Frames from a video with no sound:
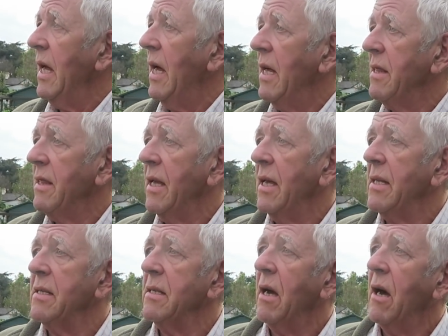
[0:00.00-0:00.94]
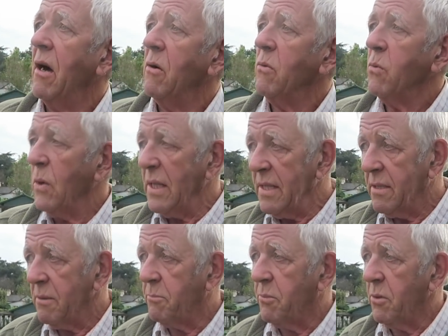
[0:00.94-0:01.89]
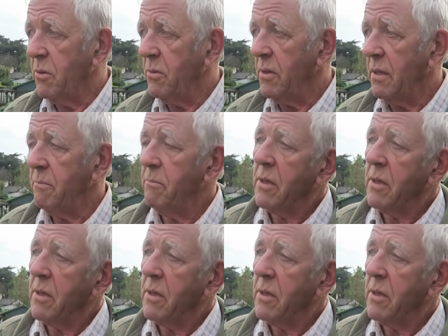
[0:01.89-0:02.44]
and then I'll winter prune it,